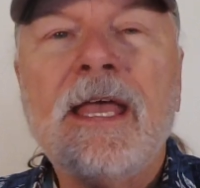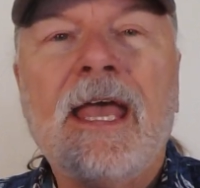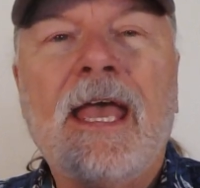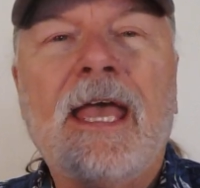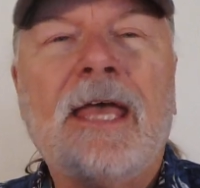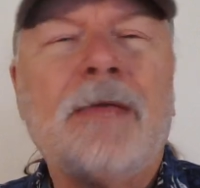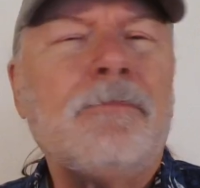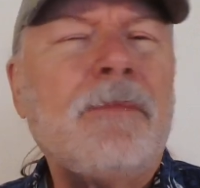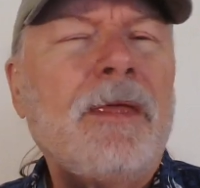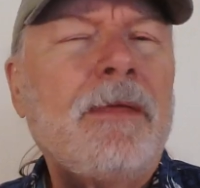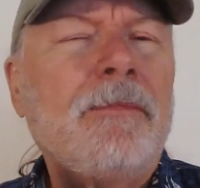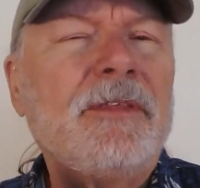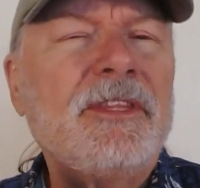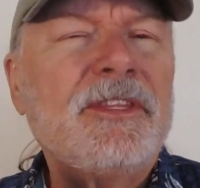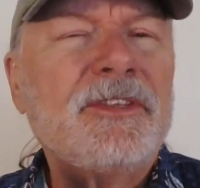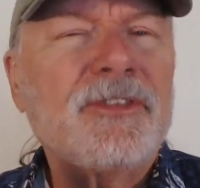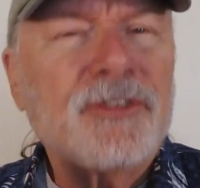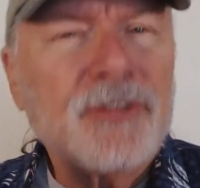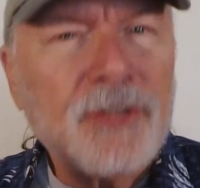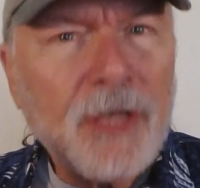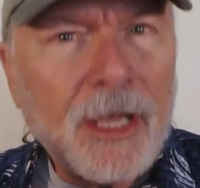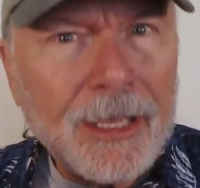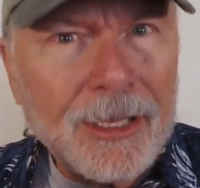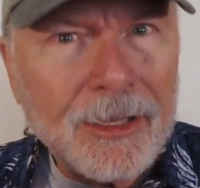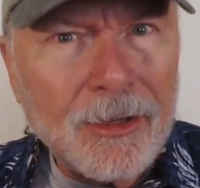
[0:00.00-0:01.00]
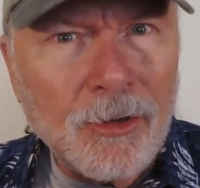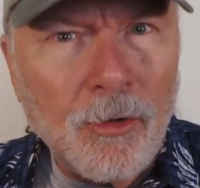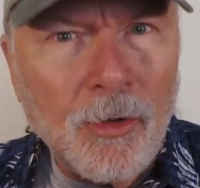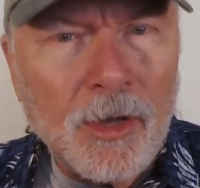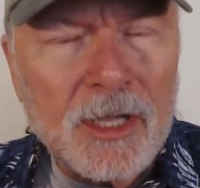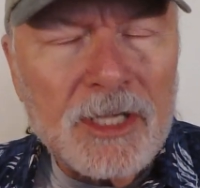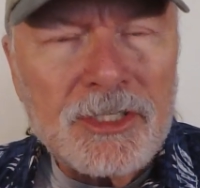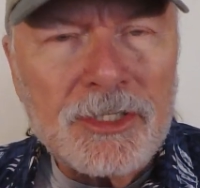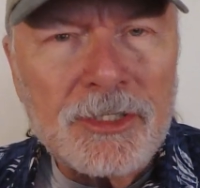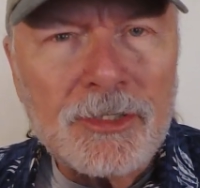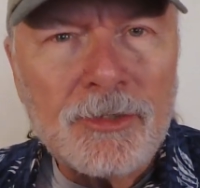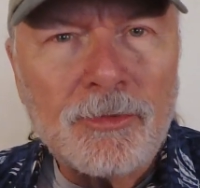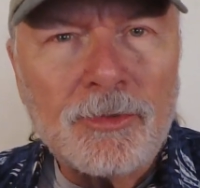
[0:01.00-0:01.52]
And maybe the second
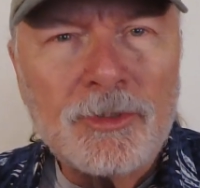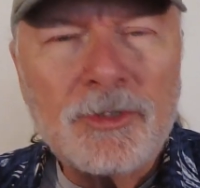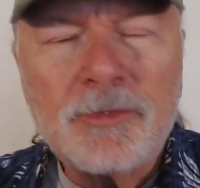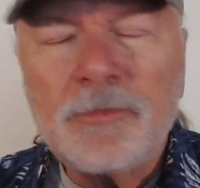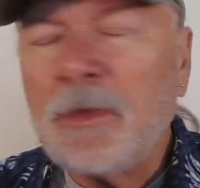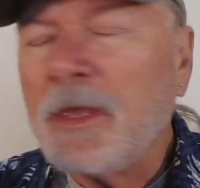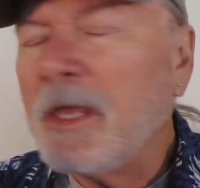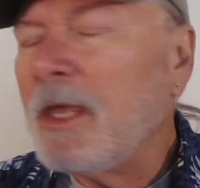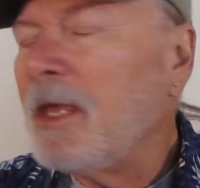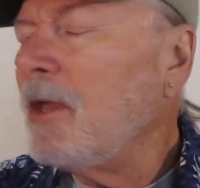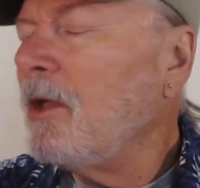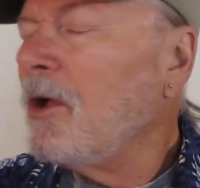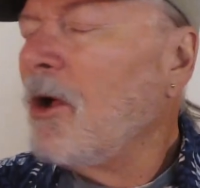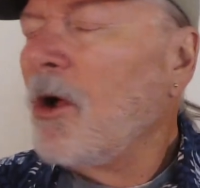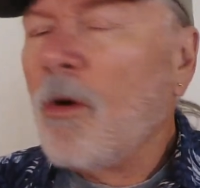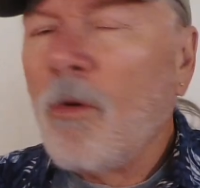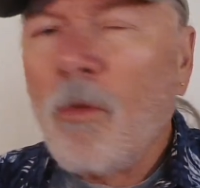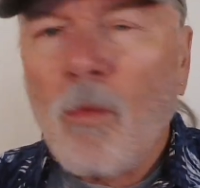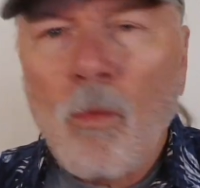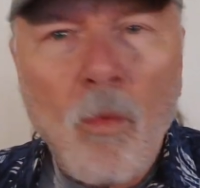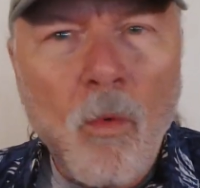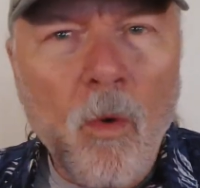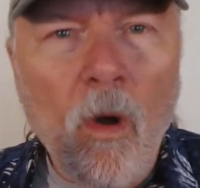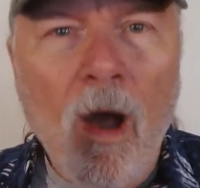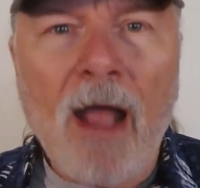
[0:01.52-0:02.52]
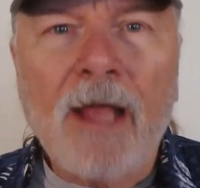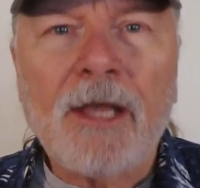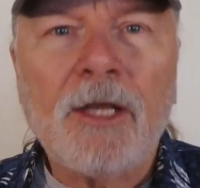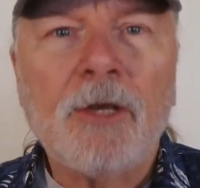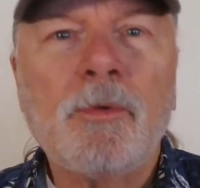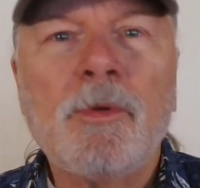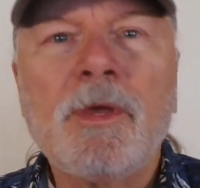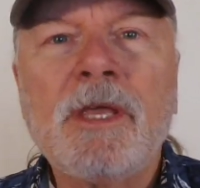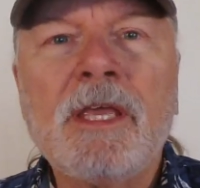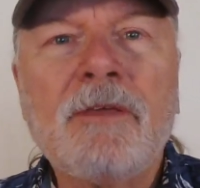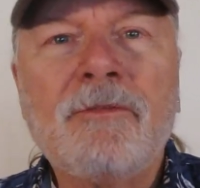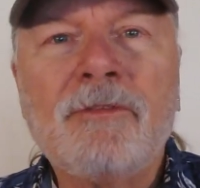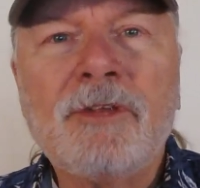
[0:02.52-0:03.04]
question would be, why do
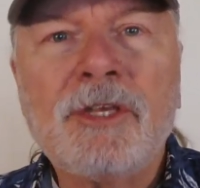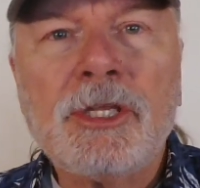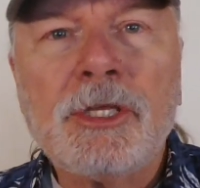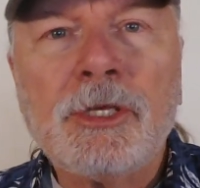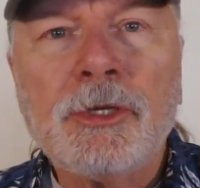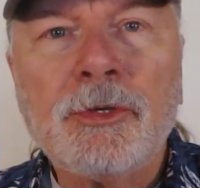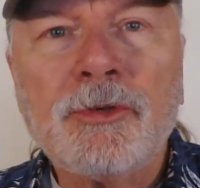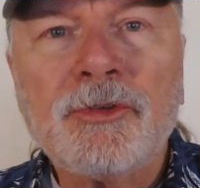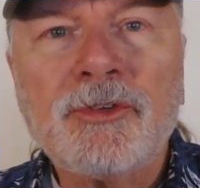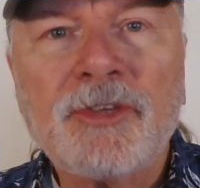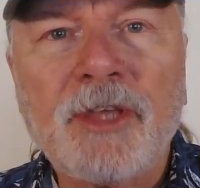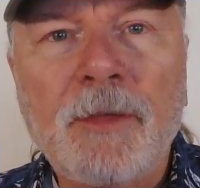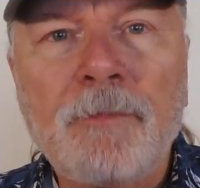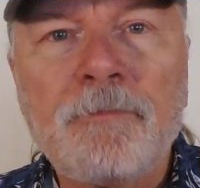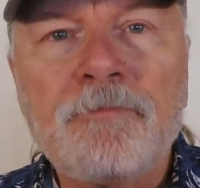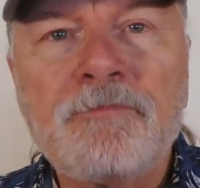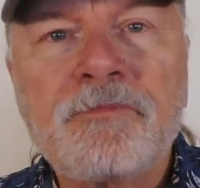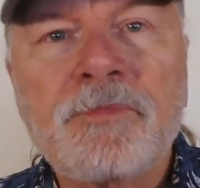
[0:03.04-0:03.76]
we even use it?